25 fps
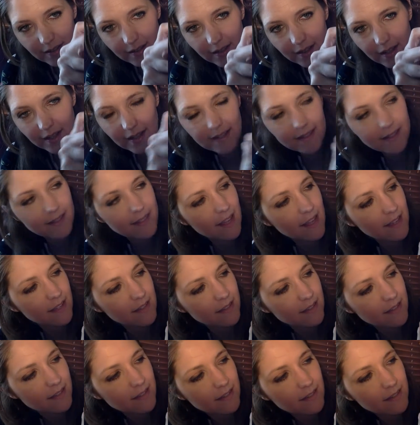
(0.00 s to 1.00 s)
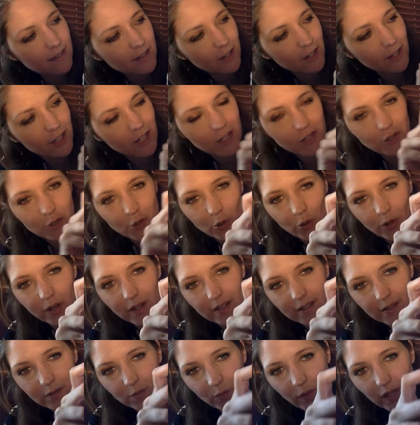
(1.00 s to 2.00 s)
It says, good
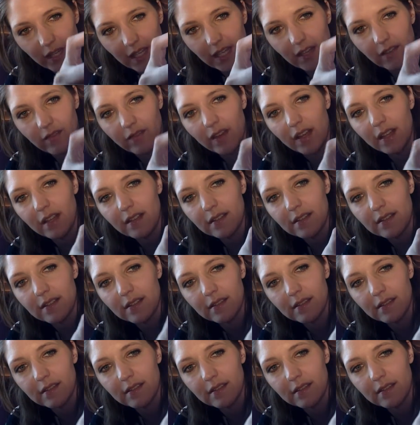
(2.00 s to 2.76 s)
choice, winky face.